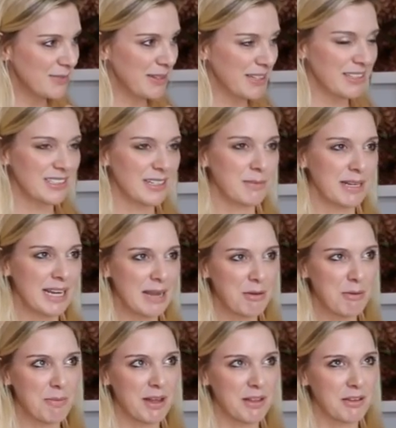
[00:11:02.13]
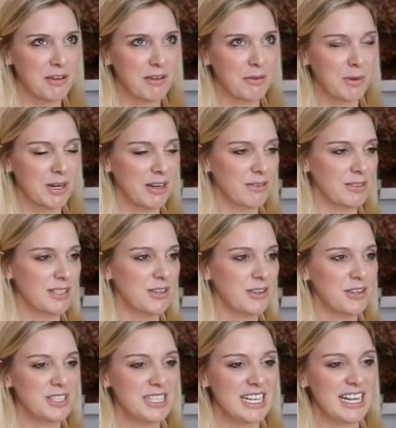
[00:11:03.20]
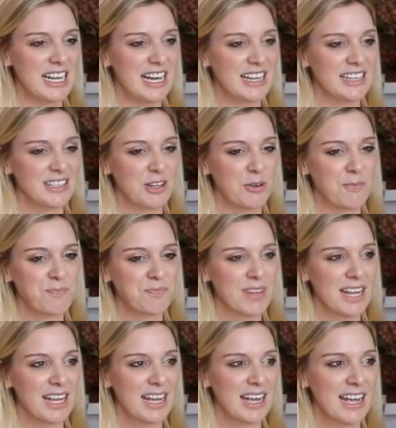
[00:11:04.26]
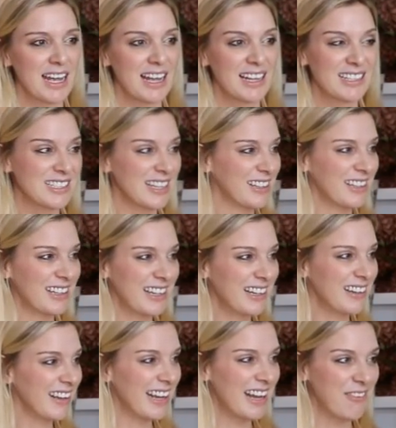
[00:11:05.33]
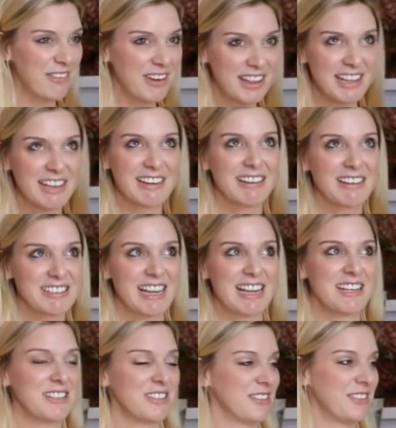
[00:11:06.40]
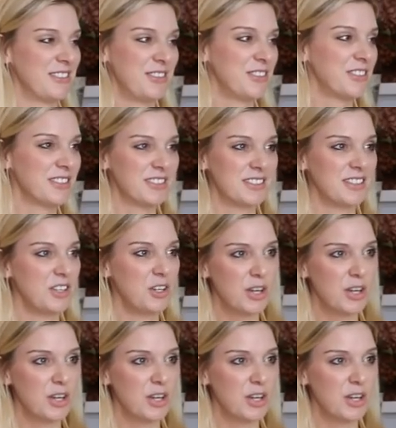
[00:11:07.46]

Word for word: because I became a mother when I was thirty, and, um, and suddenly like everything changes. You just, mm.